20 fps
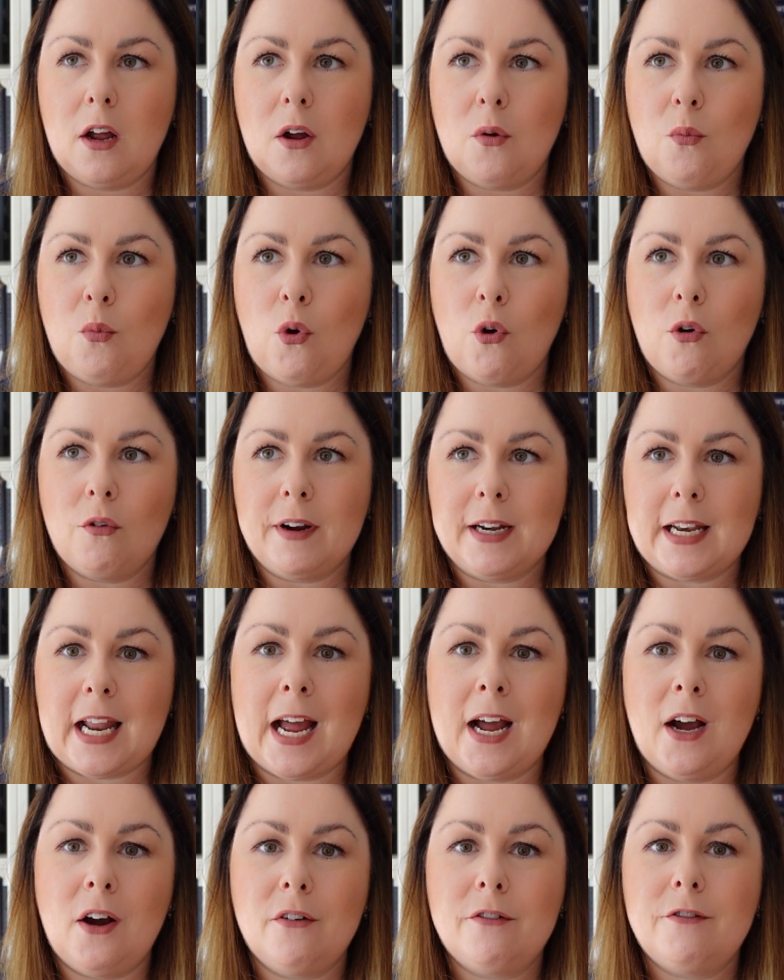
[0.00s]
warring
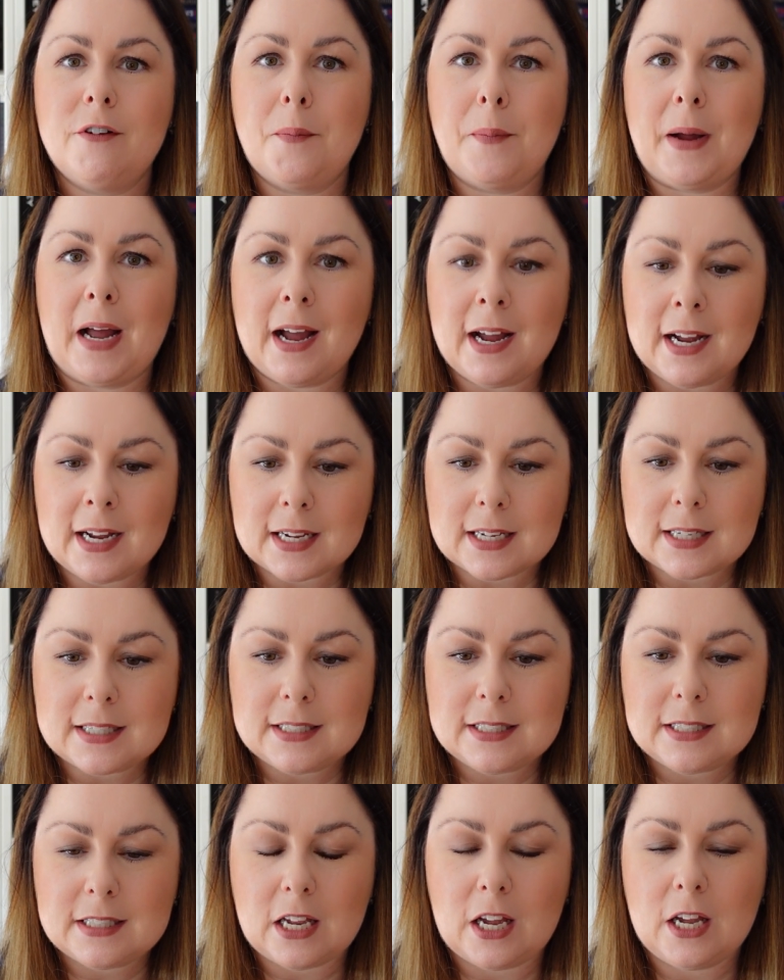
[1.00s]
alpha
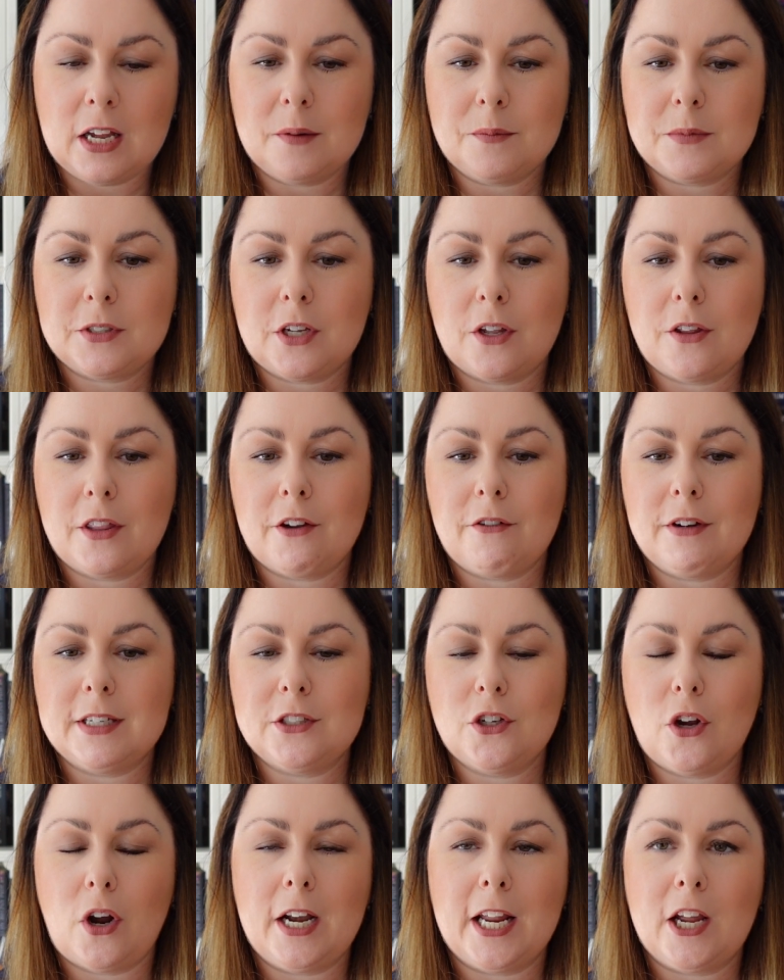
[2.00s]
packs, so there is
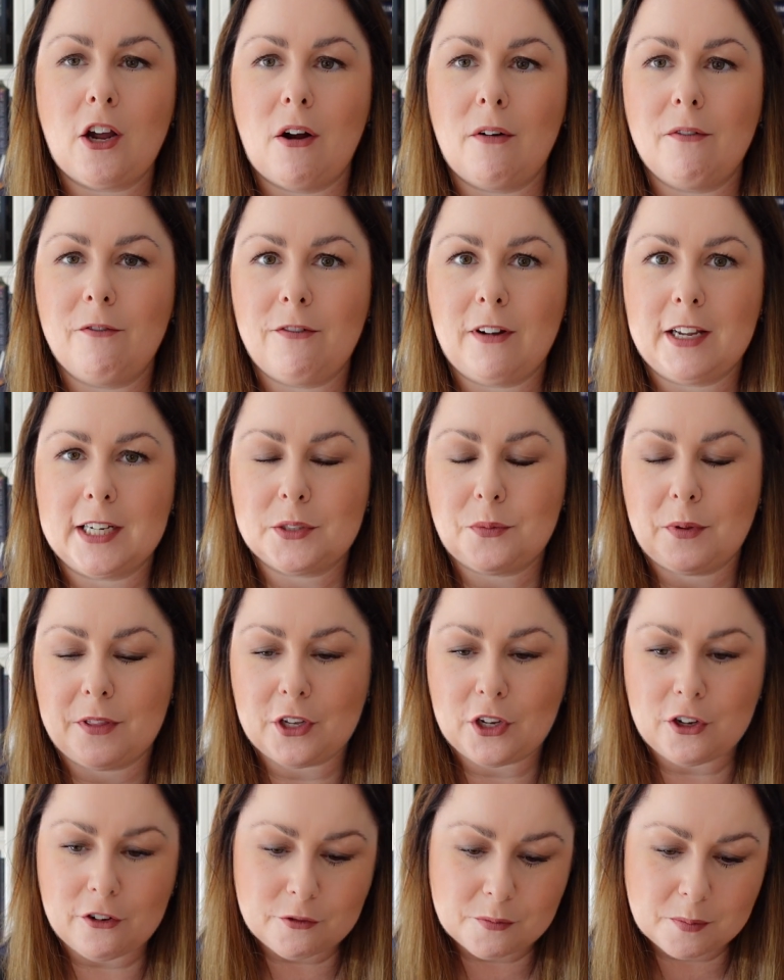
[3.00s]
not only conflict with the
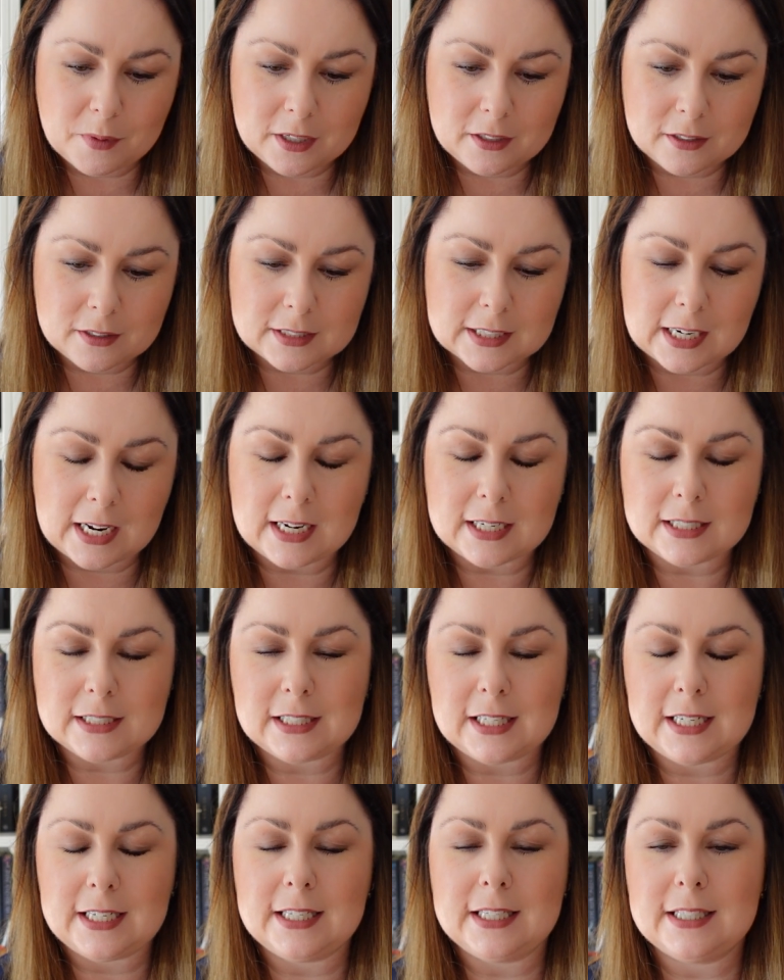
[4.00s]
government and
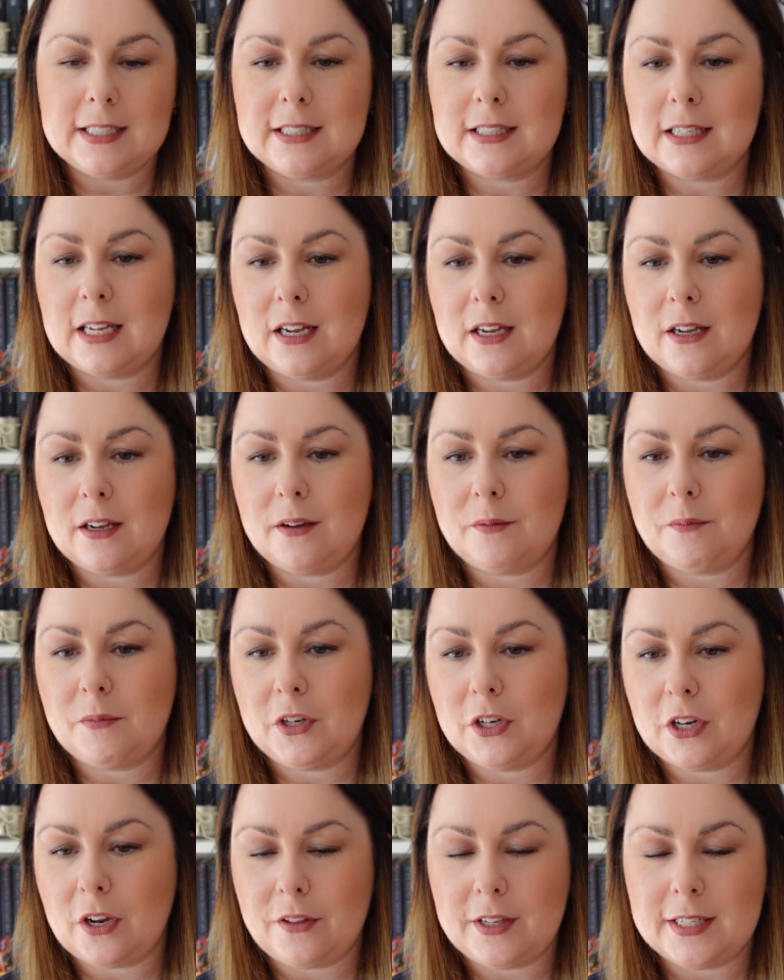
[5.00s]
these
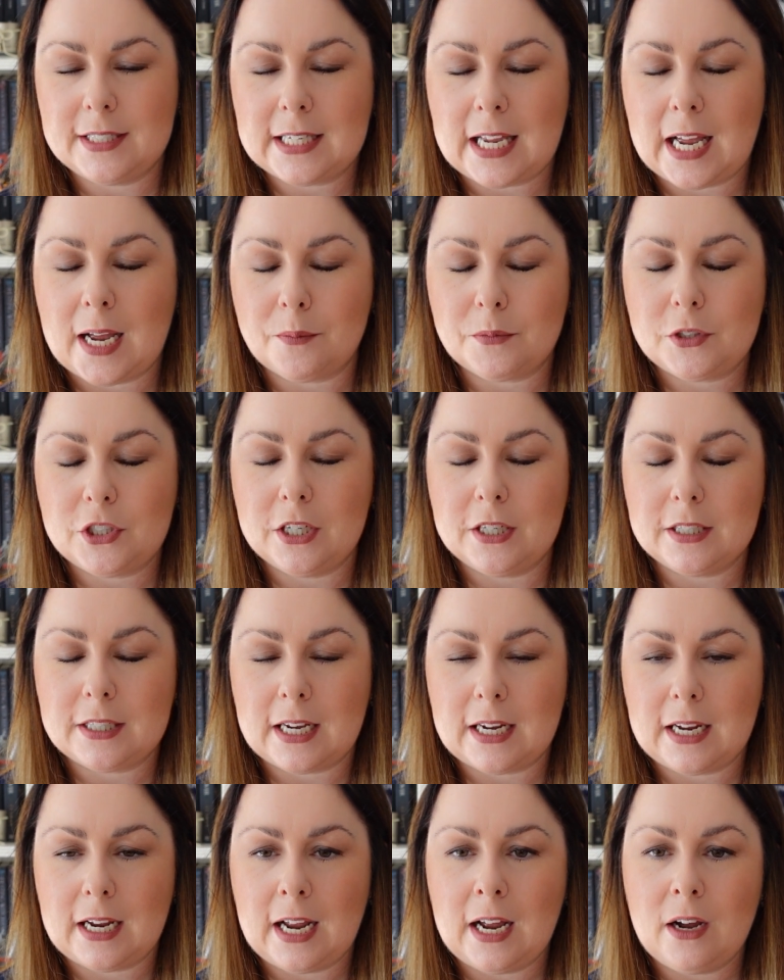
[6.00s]
you know, these captured
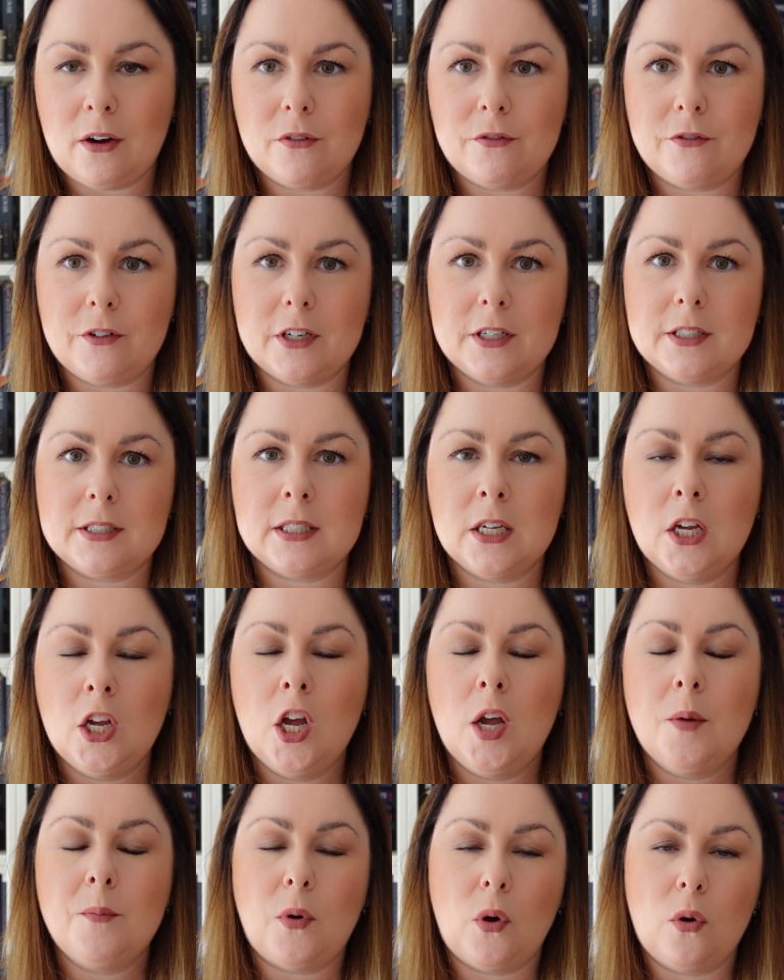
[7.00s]
alphas,
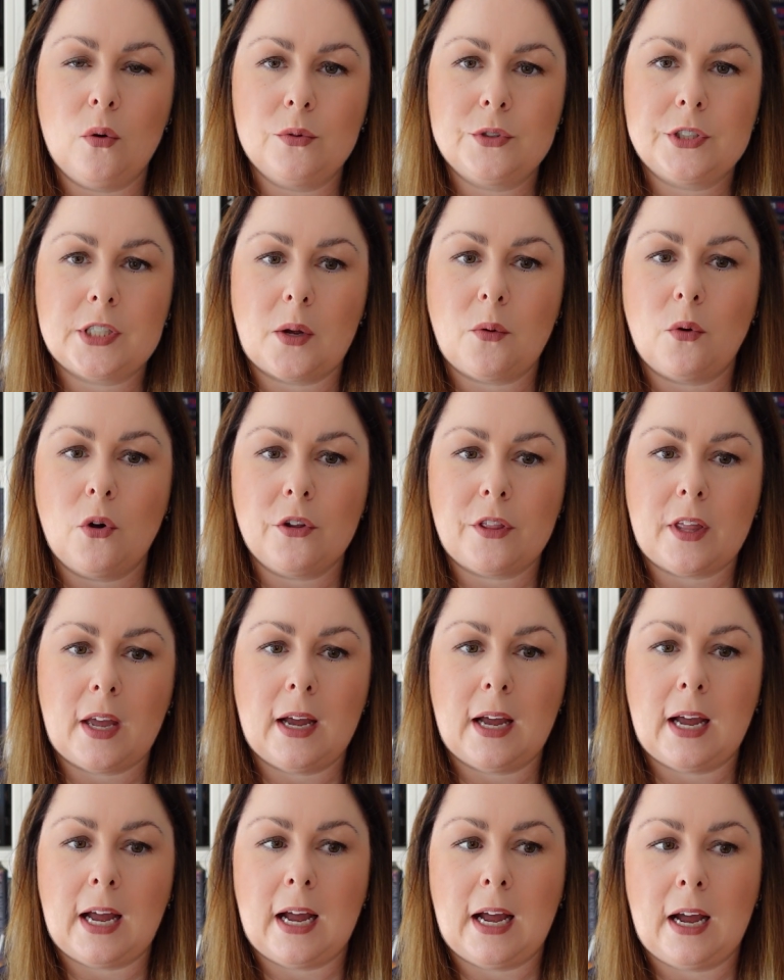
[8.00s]
but also
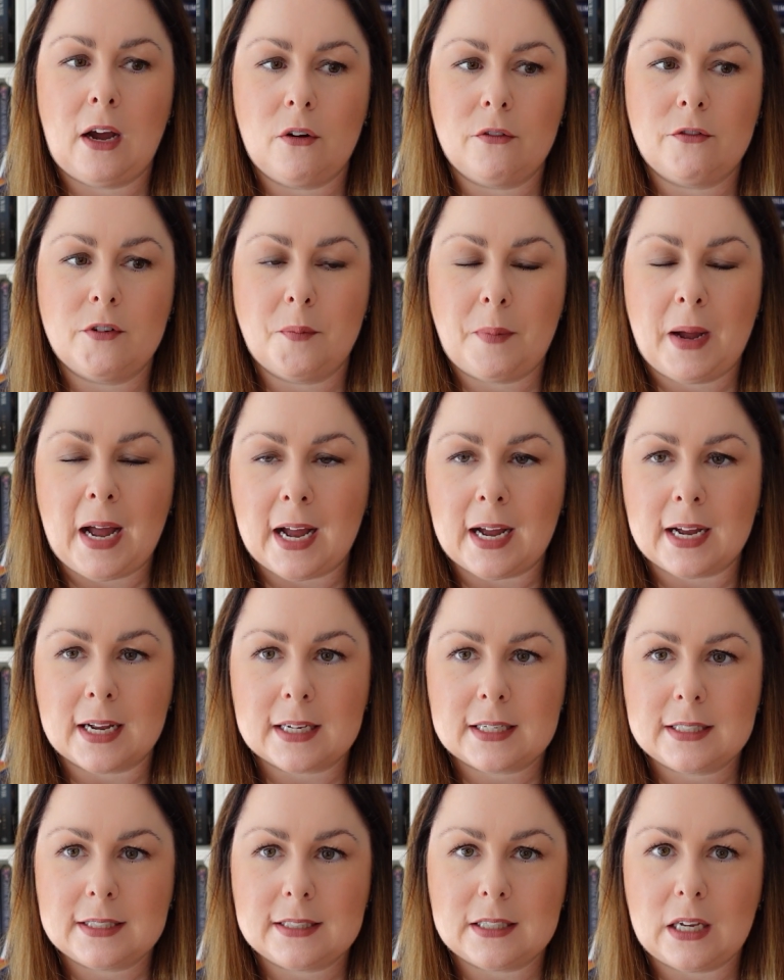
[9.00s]
other alpha
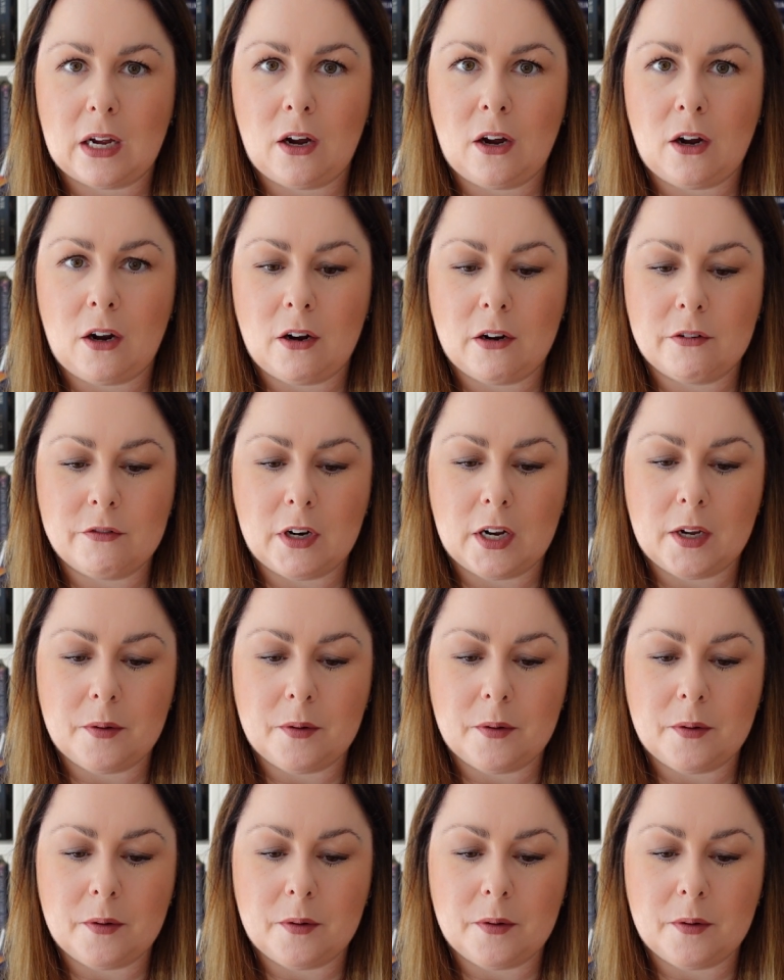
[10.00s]
packs are